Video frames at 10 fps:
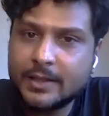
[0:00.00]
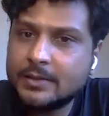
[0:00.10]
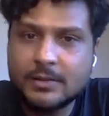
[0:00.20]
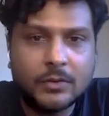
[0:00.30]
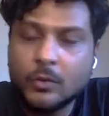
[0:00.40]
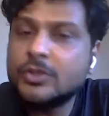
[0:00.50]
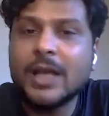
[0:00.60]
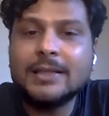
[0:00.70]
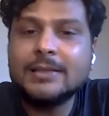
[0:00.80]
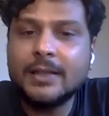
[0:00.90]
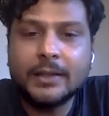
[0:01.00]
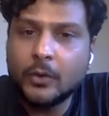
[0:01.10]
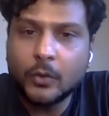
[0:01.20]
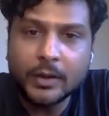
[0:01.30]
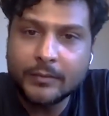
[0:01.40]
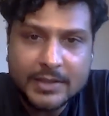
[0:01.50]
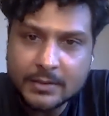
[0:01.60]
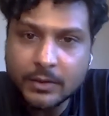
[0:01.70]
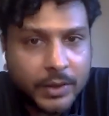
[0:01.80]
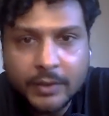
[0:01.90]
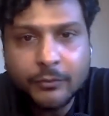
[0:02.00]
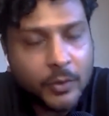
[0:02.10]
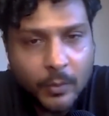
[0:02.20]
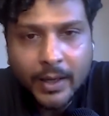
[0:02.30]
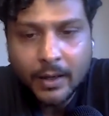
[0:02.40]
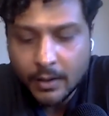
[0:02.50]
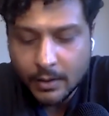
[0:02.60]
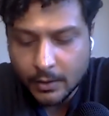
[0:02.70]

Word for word: There's no chance that they're going to give us a thirty for a while.